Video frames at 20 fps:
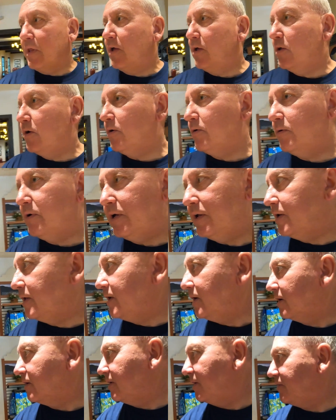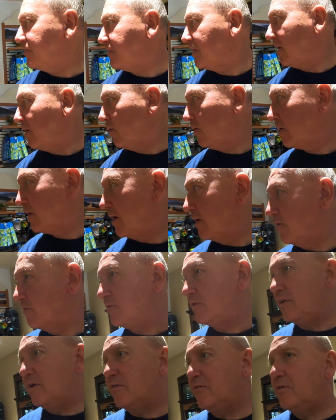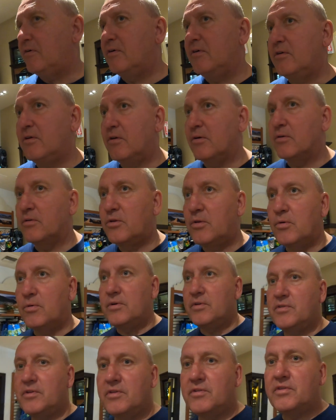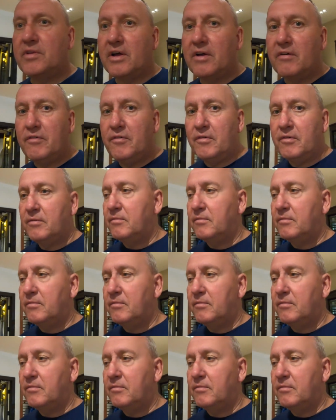You know, in here they sell all kind of stuff, you know, touristy stuff.